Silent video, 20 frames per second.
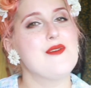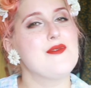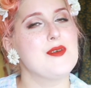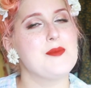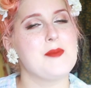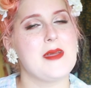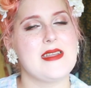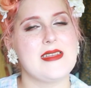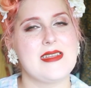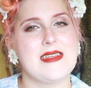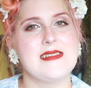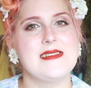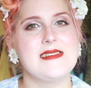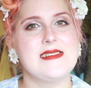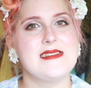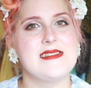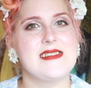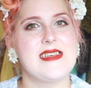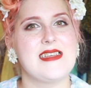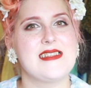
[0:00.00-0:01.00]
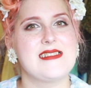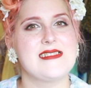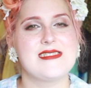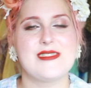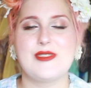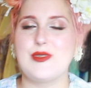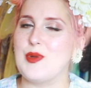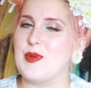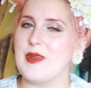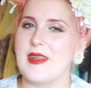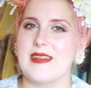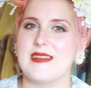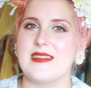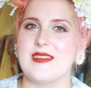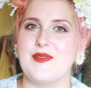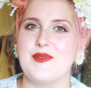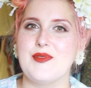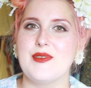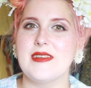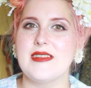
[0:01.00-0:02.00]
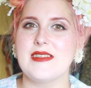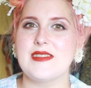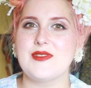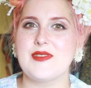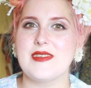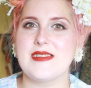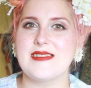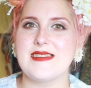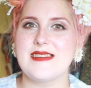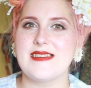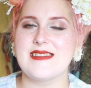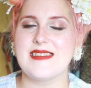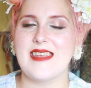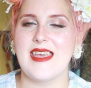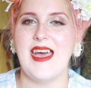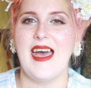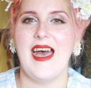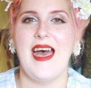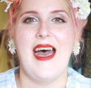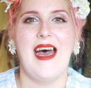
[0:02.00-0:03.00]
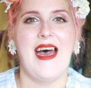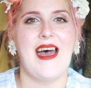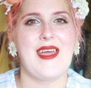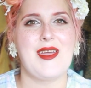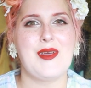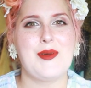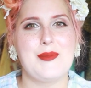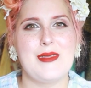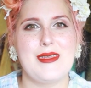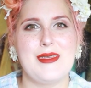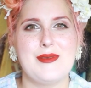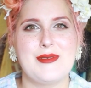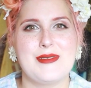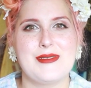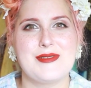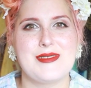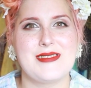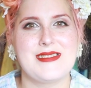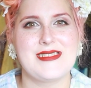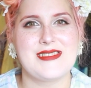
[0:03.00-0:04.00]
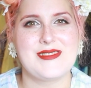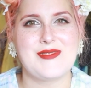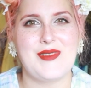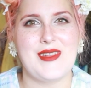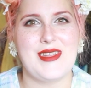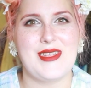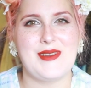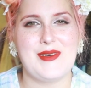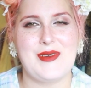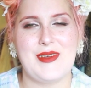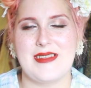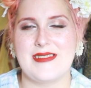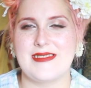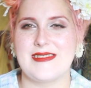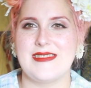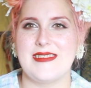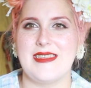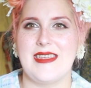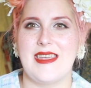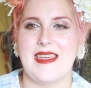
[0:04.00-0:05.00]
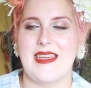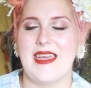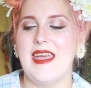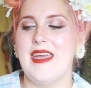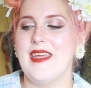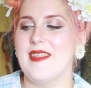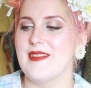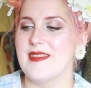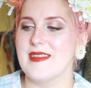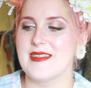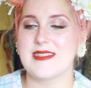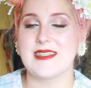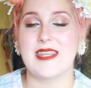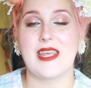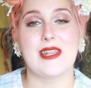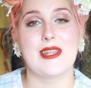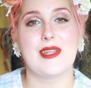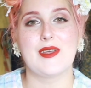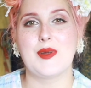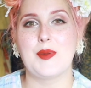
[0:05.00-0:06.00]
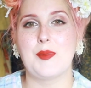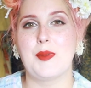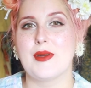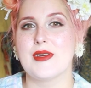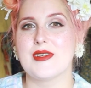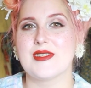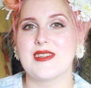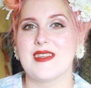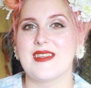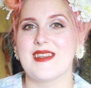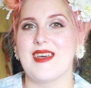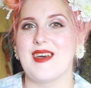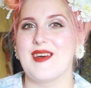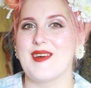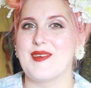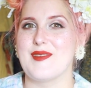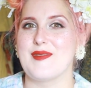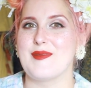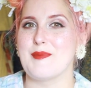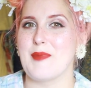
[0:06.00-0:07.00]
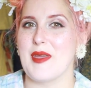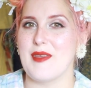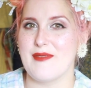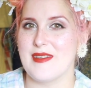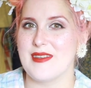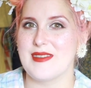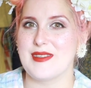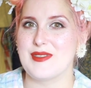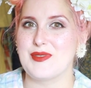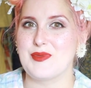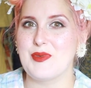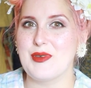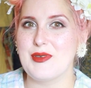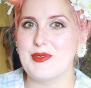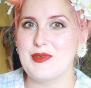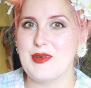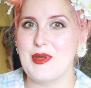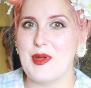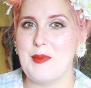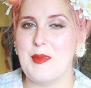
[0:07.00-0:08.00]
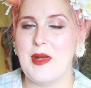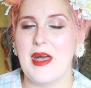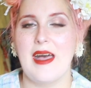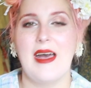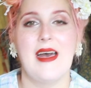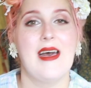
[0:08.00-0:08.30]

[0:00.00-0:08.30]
for my nineteen tens to nineteen forties dresses. I hope that you enjoyed this video and seeing this little portion of my vintage wardrobe.